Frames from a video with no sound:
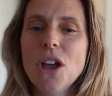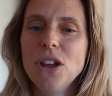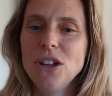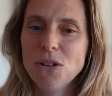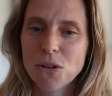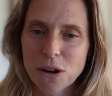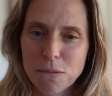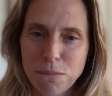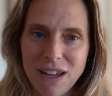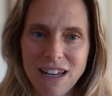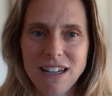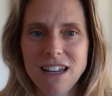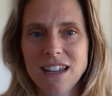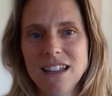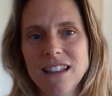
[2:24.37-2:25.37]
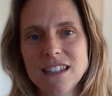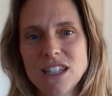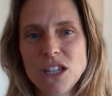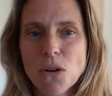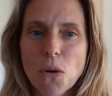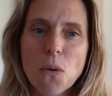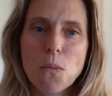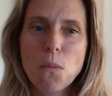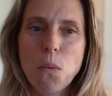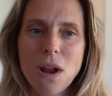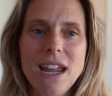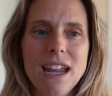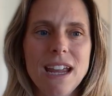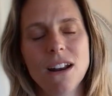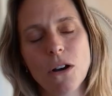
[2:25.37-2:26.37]
your opinions, your
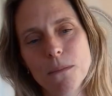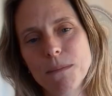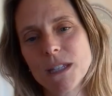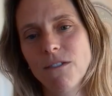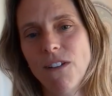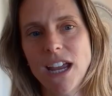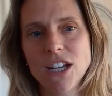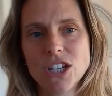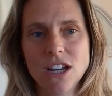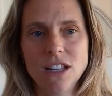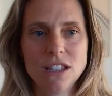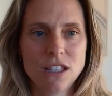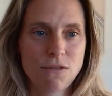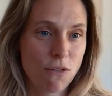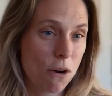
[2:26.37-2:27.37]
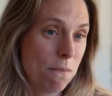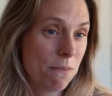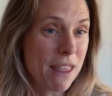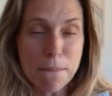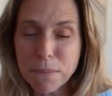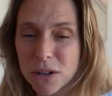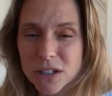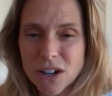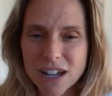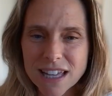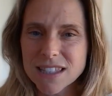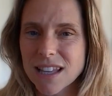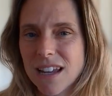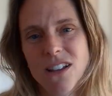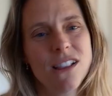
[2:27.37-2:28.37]
weird observations from that
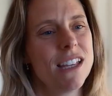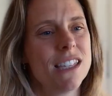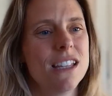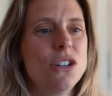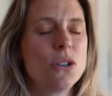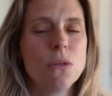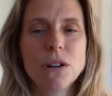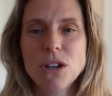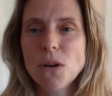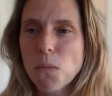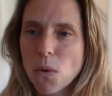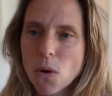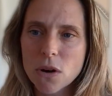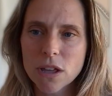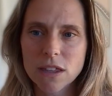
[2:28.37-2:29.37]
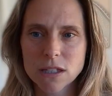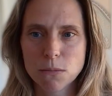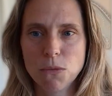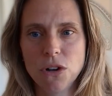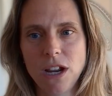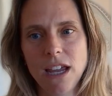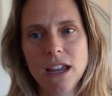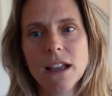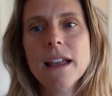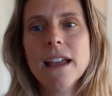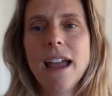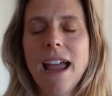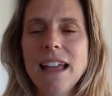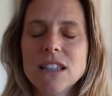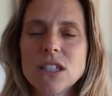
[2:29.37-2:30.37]
podcast that you listened to on your walk this morning.
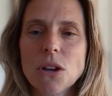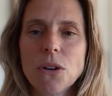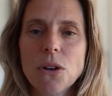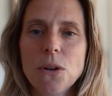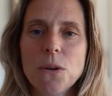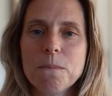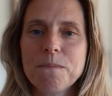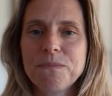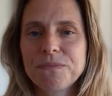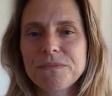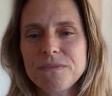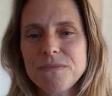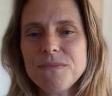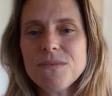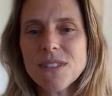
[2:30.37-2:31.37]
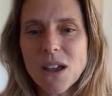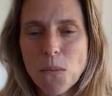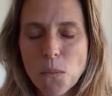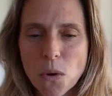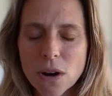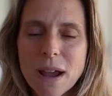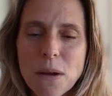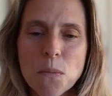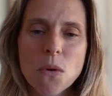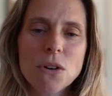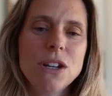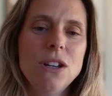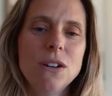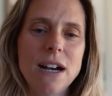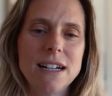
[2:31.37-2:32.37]
And so what I want
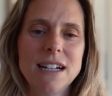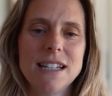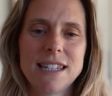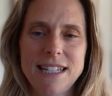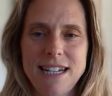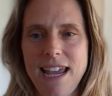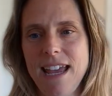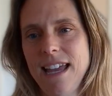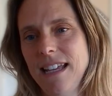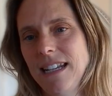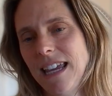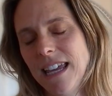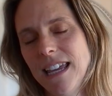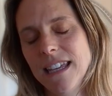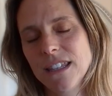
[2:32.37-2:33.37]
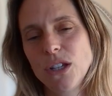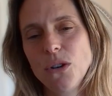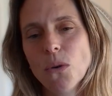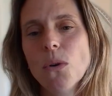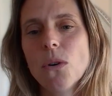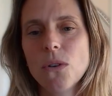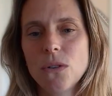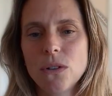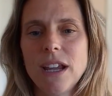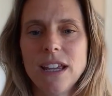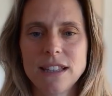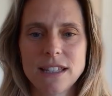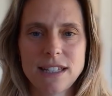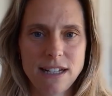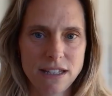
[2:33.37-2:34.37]
you to understand is your
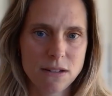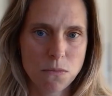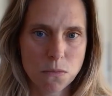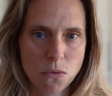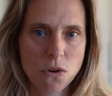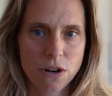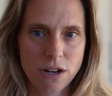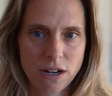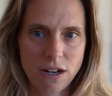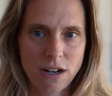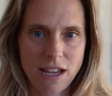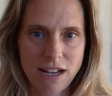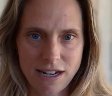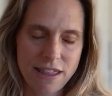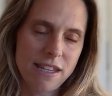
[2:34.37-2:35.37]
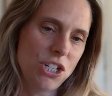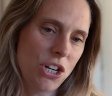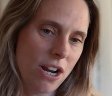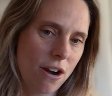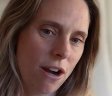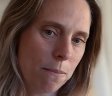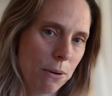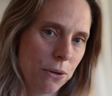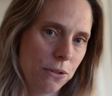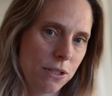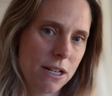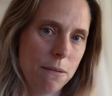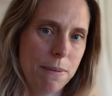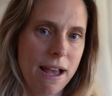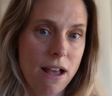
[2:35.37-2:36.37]
audience doesn't want another generic post
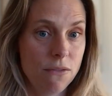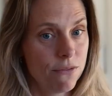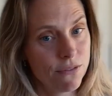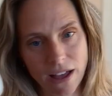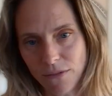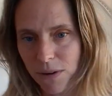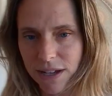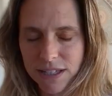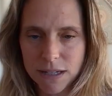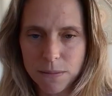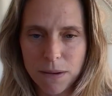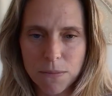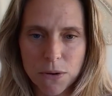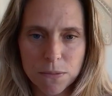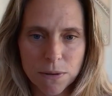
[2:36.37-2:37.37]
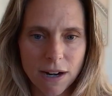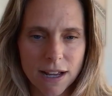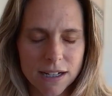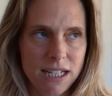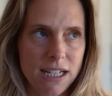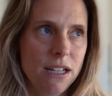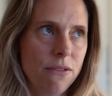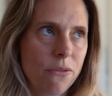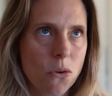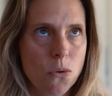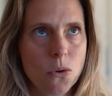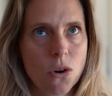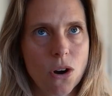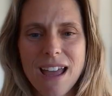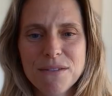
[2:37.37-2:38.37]
about 5 ways to be more productive
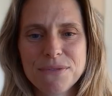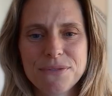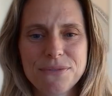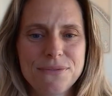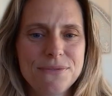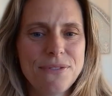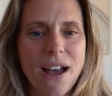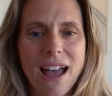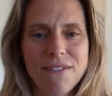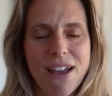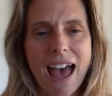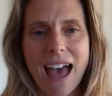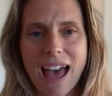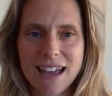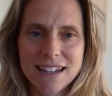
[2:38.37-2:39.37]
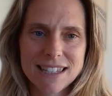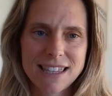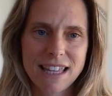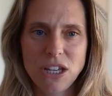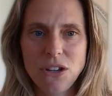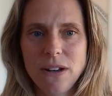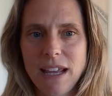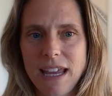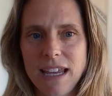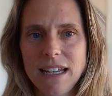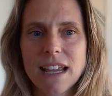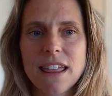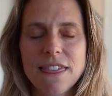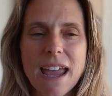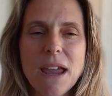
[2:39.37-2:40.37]
or 5 hacks that you need.
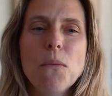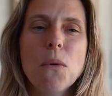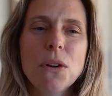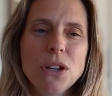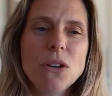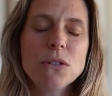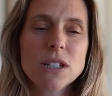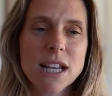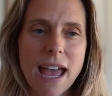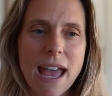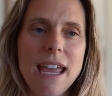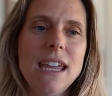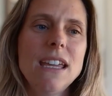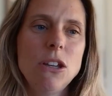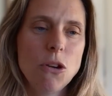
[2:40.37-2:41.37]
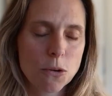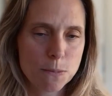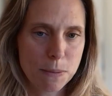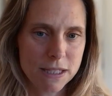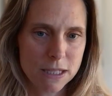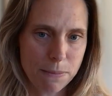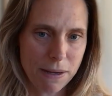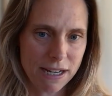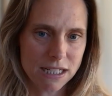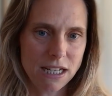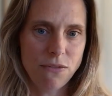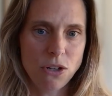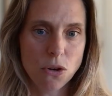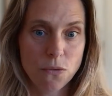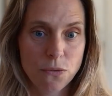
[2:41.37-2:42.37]
They want your take, your
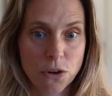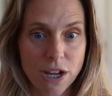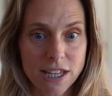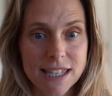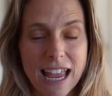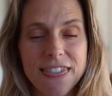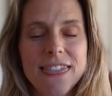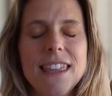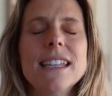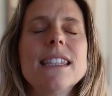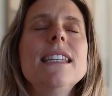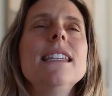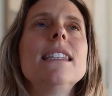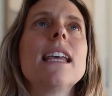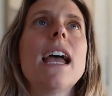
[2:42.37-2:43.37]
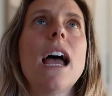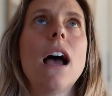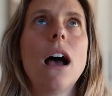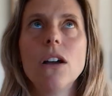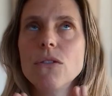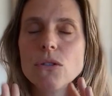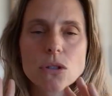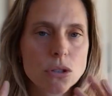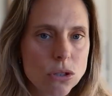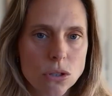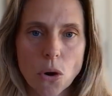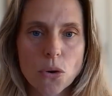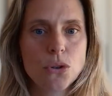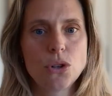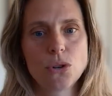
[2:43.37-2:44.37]
perspective, your voice. And this is
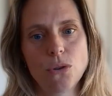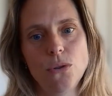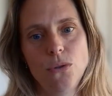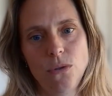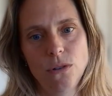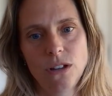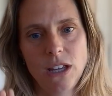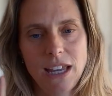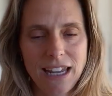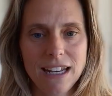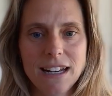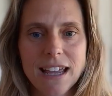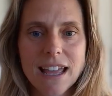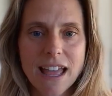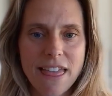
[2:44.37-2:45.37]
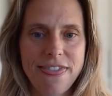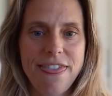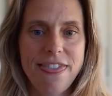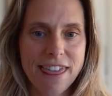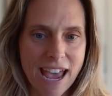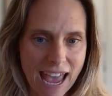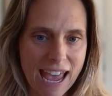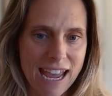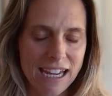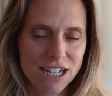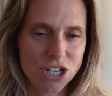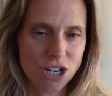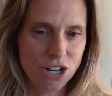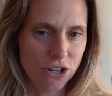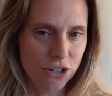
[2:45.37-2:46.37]
so true in the
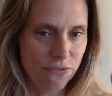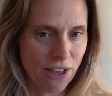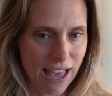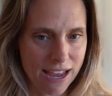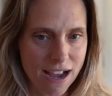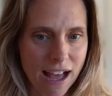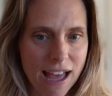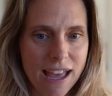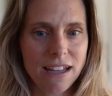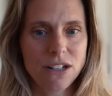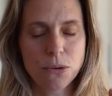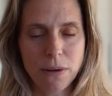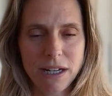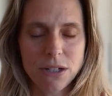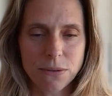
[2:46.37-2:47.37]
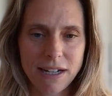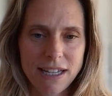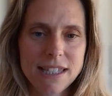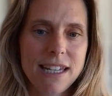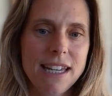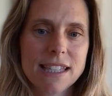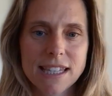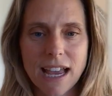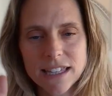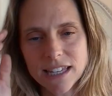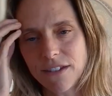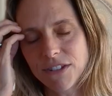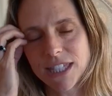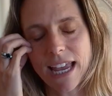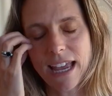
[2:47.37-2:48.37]
age of AI 2026, as
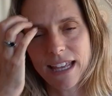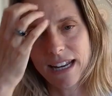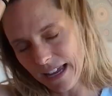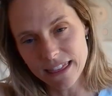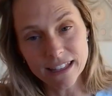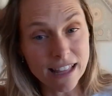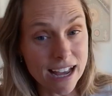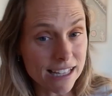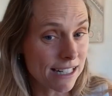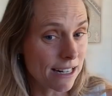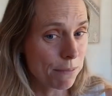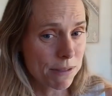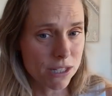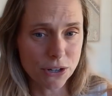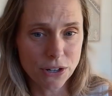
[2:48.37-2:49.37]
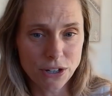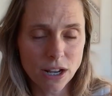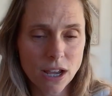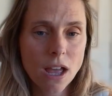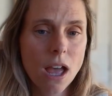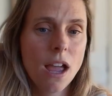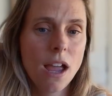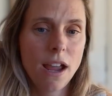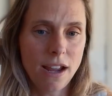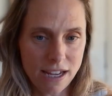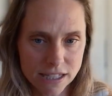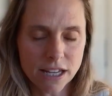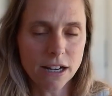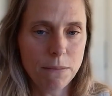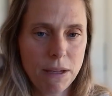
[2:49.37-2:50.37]
I've said in the last episode,
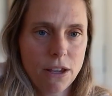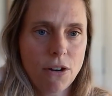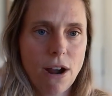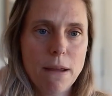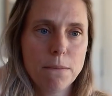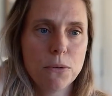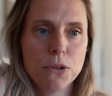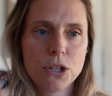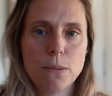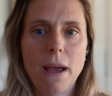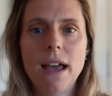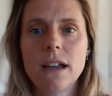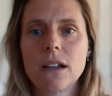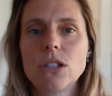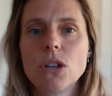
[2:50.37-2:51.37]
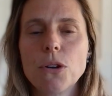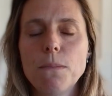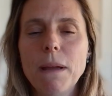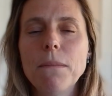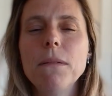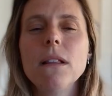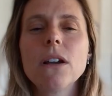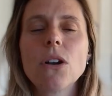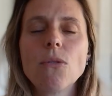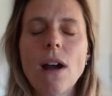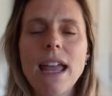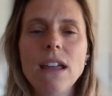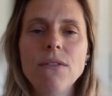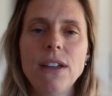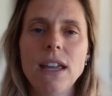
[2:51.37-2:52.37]
is going to be the great pushback. So people are
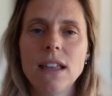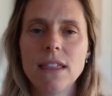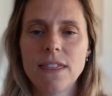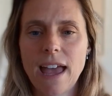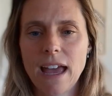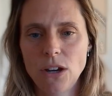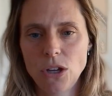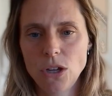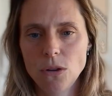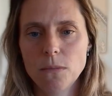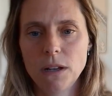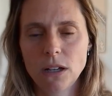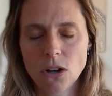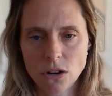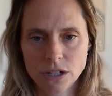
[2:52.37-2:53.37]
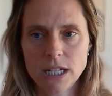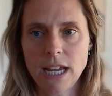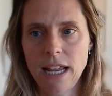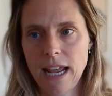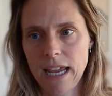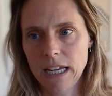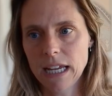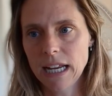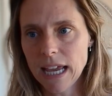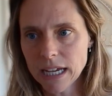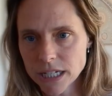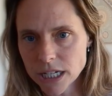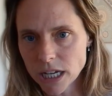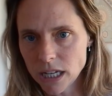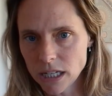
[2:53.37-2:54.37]
craving that human content and
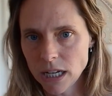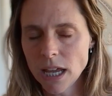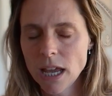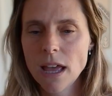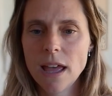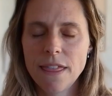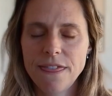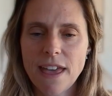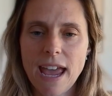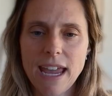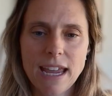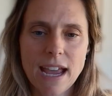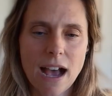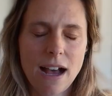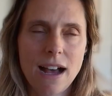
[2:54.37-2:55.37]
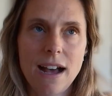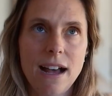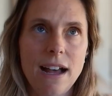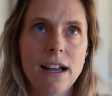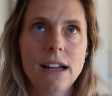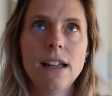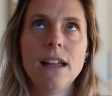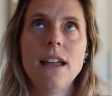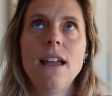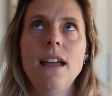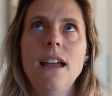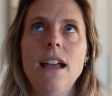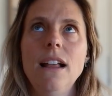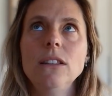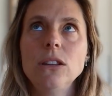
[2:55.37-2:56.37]
connection. They are
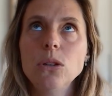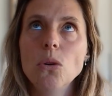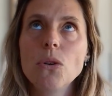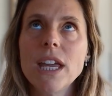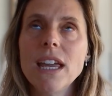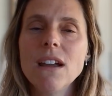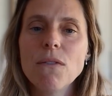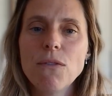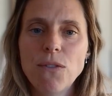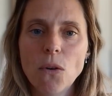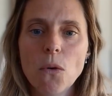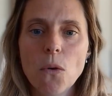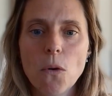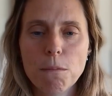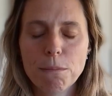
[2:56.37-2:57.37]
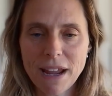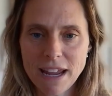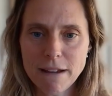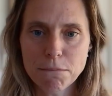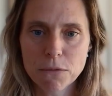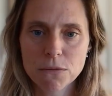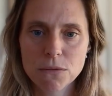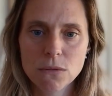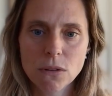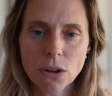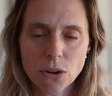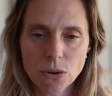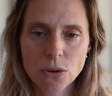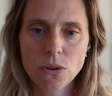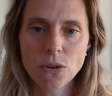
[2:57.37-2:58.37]
looking for people
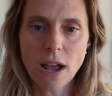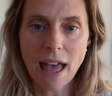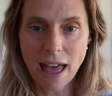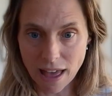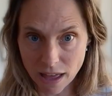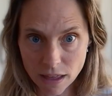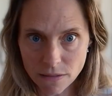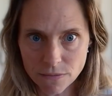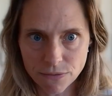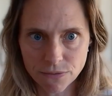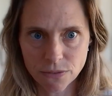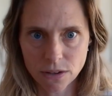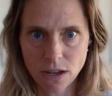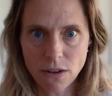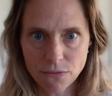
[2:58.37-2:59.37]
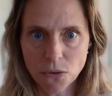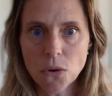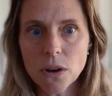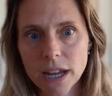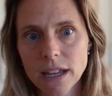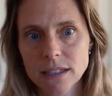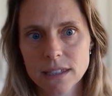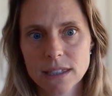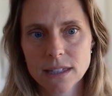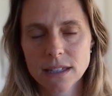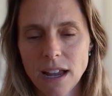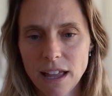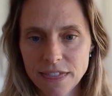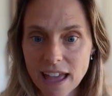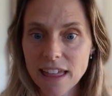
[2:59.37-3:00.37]
who have a voice
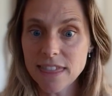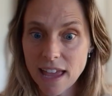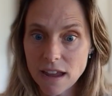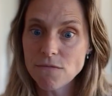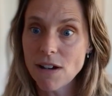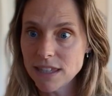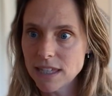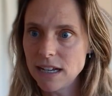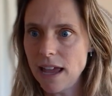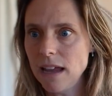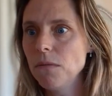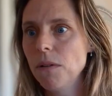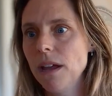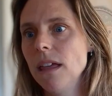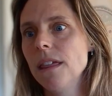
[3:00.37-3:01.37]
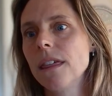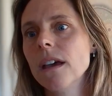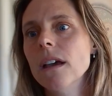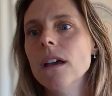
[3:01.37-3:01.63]
that they resonate with.